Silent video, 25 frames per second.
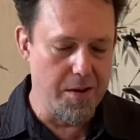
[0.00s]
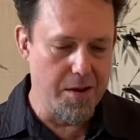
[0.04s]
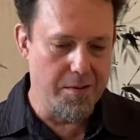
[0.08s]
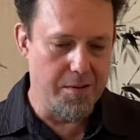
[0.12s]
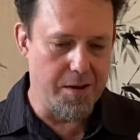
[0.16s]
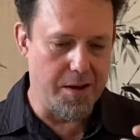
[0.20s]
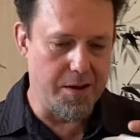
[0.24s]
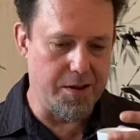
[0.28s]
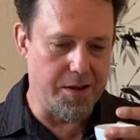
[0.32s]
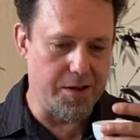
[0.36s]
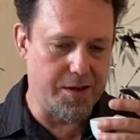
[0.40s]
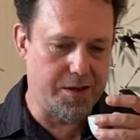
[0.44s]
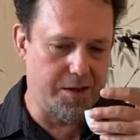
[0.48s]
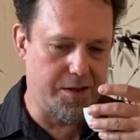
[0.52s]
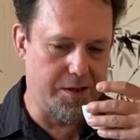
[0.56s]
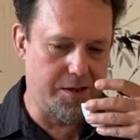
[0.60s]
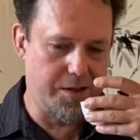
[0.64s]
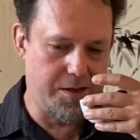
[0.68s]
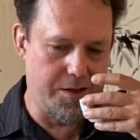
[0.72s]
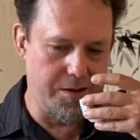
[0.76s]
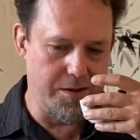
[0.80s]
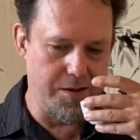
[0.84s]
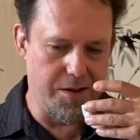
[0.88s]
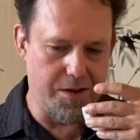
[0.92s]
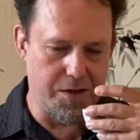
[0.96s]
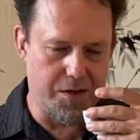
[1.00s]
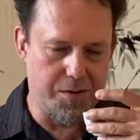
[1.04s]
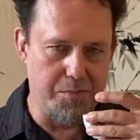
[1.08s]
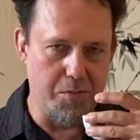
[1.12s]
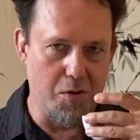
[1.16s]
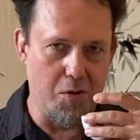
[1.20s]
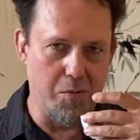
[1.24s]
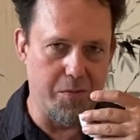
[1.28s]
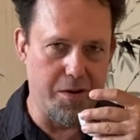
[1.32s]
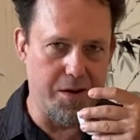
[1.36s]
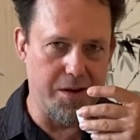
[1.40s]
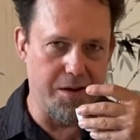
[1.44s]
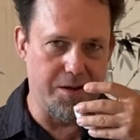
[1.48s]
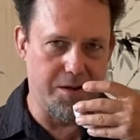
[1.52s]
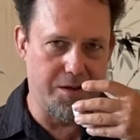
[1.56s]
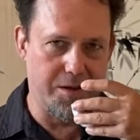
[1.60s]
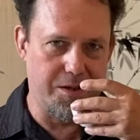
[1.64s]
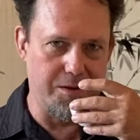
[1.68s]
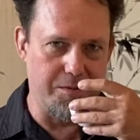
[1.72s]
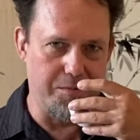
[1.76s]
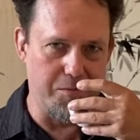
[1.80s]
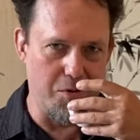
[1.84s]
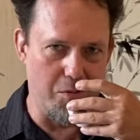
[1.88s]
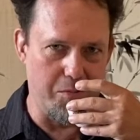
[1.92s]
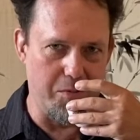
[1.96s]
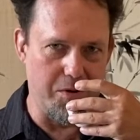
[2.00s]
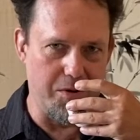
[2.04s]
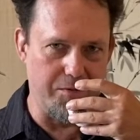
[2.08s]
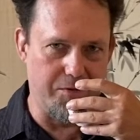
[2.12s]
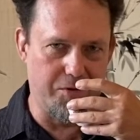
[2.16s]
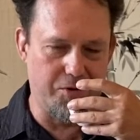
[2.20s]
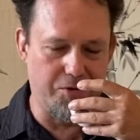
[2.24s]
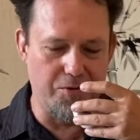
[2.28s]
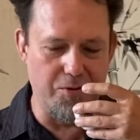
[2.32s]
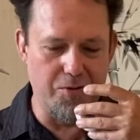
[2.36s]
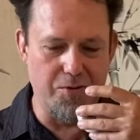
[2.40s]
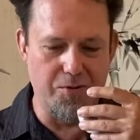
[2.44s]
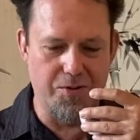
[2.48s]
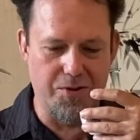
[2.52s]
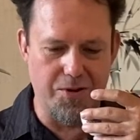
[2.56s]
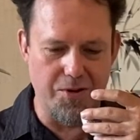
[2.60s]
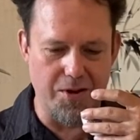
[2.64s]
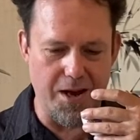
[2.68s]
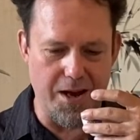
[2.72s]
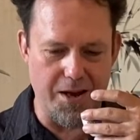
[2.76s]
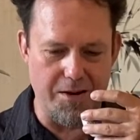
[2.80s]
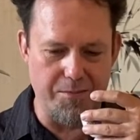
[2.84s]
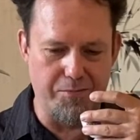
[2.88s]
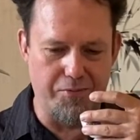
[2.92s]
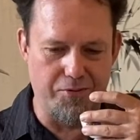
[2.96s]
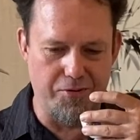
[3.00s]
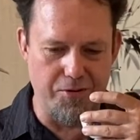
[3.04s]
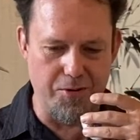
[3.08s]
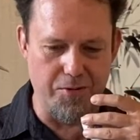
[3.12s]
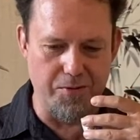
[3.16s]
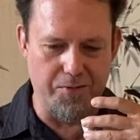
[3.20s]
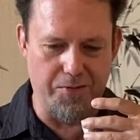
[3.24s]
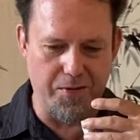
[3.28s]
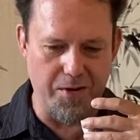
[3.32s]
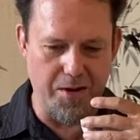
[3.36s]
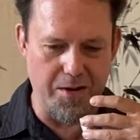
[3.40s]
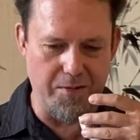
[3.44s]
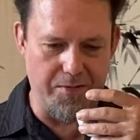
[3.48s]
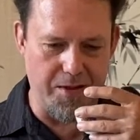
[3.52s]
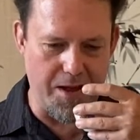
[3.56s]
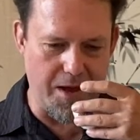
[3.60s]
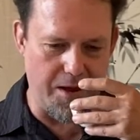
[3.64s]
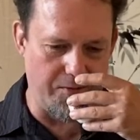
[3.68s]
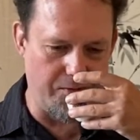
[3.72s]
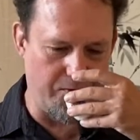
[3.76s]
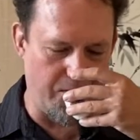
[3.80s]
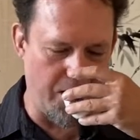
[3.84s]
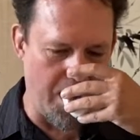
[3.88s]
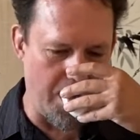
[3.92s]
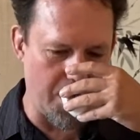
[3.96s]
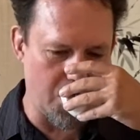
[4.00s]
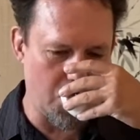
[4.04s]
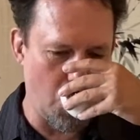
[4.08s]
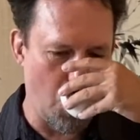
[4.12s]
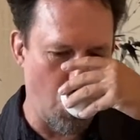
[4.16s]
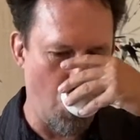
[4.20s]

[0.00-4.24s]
And this moment is the moment of truth and proof of that fact.